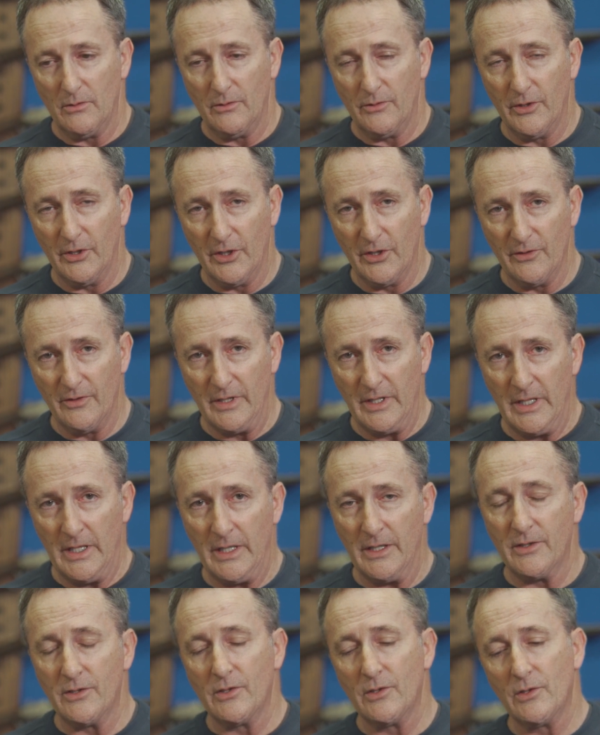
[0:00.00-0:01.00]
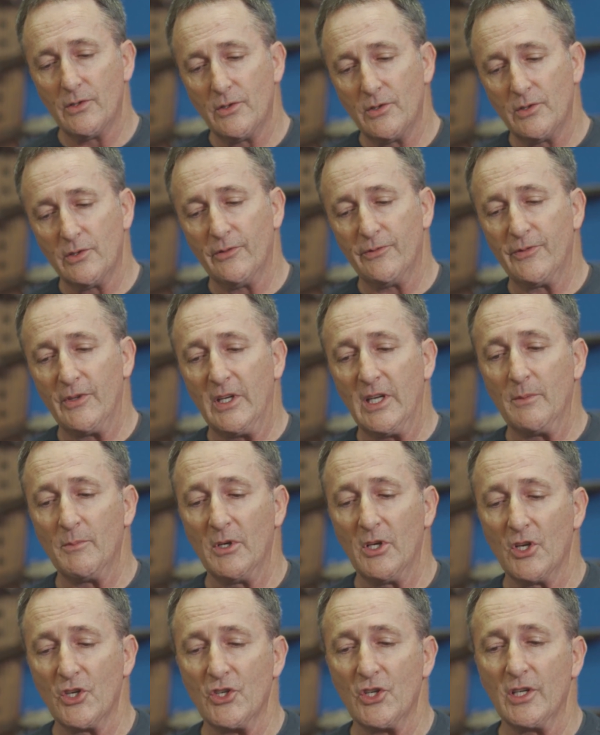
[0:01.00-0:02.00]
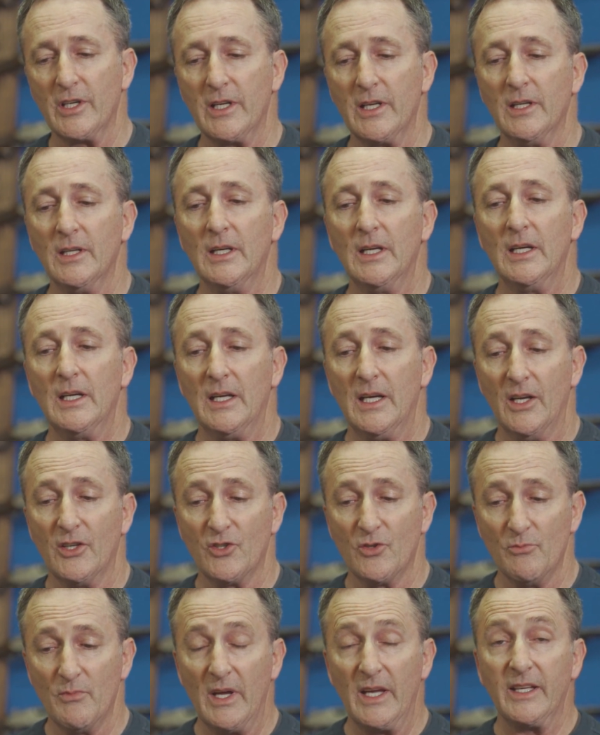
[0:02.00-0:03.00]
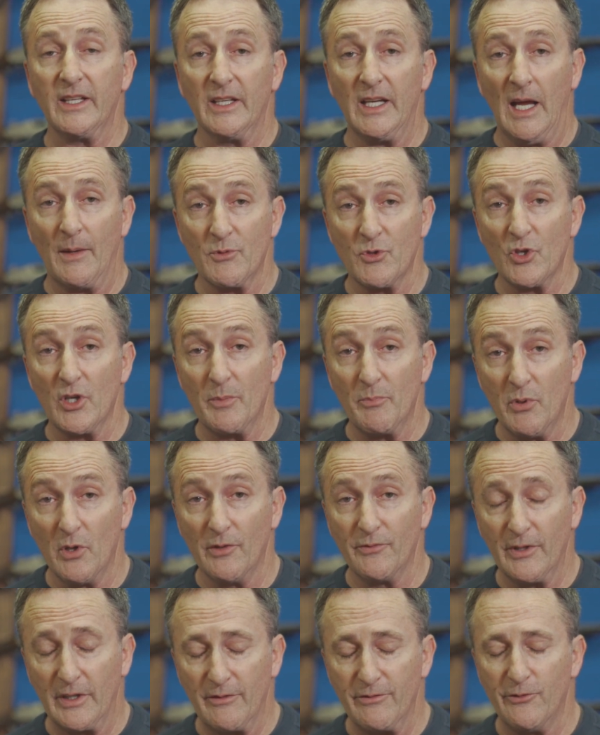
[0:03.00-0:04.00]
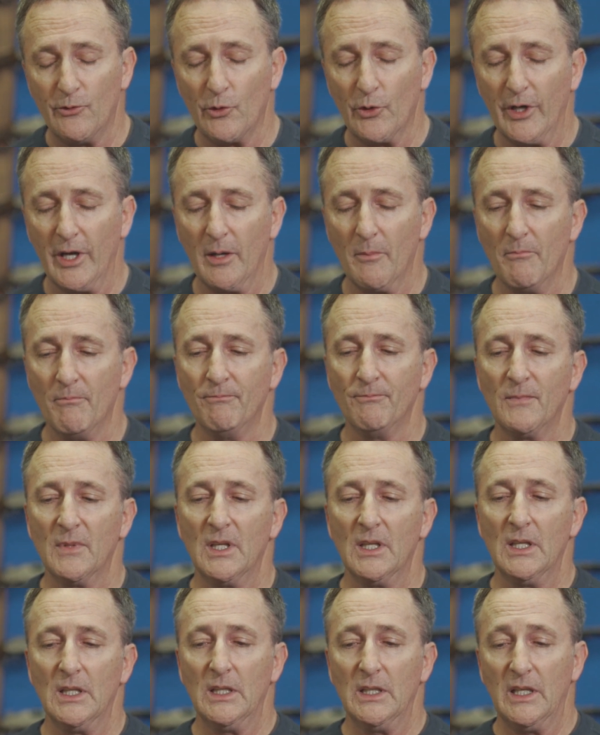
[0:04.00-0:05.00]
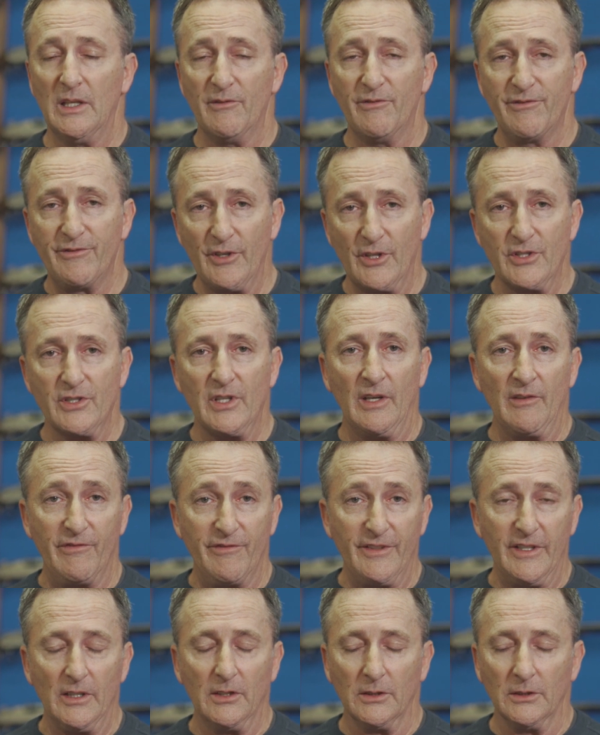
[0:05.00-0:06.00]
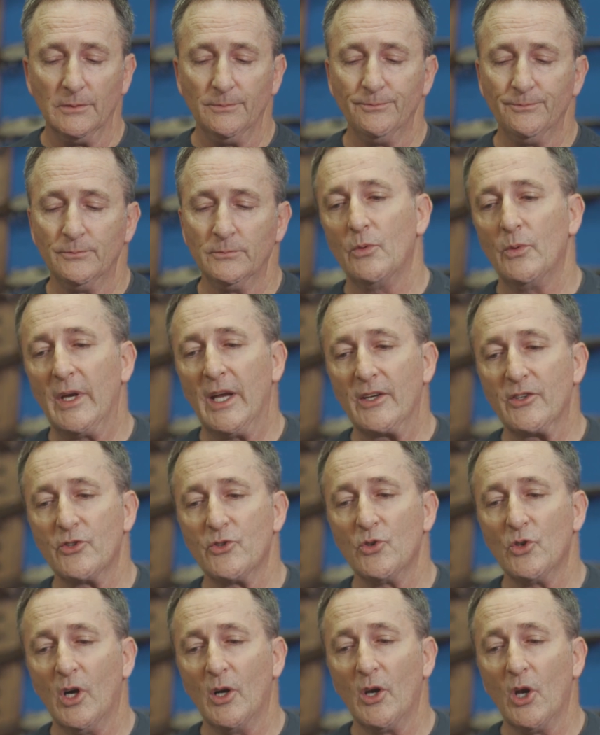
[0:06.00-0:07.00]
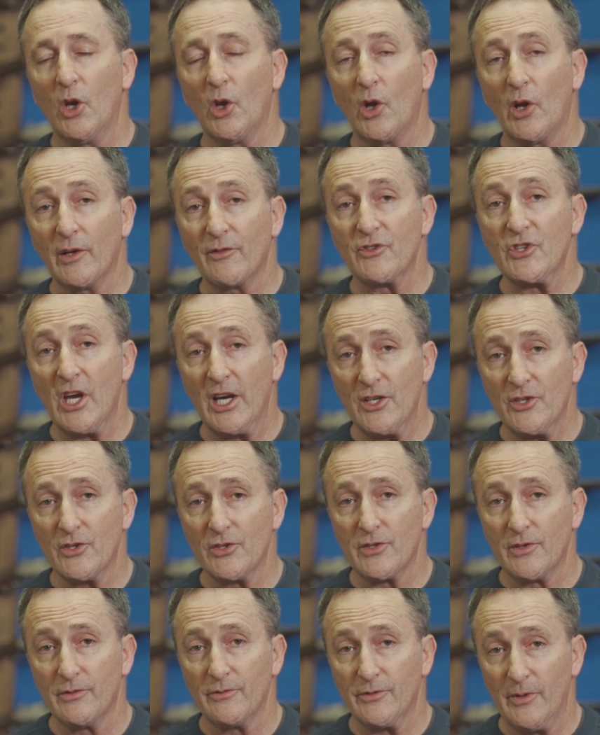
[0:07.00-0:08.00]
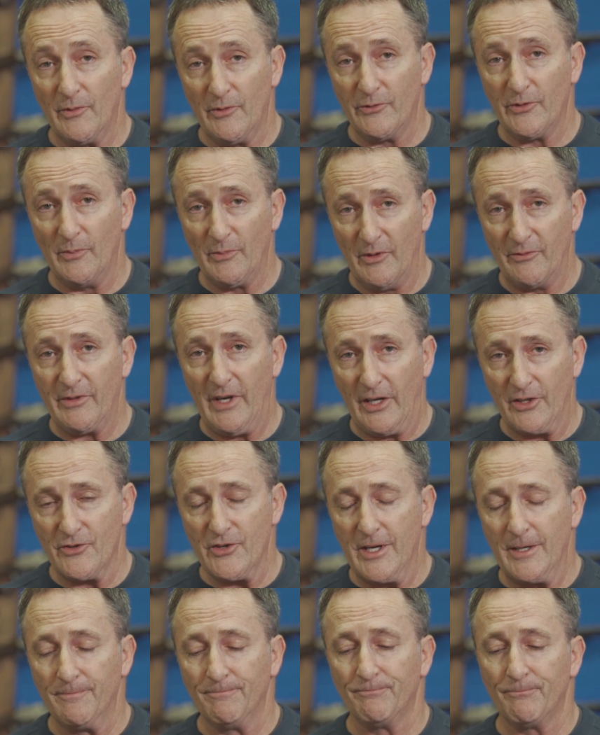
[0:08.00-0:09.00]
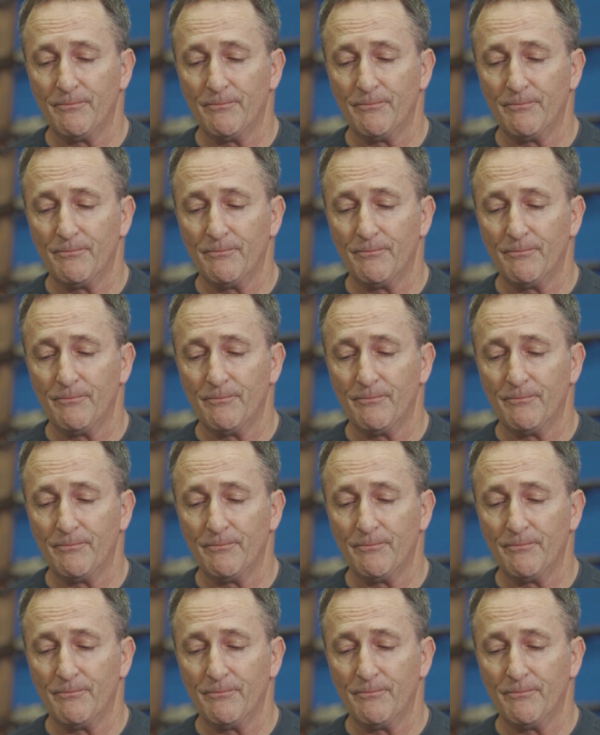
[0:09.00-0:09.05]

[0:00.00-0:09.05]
the Guerini to fit him initially and to make it absolutely perfect for him in fit and feel. We had to do a lot of changes from the factory.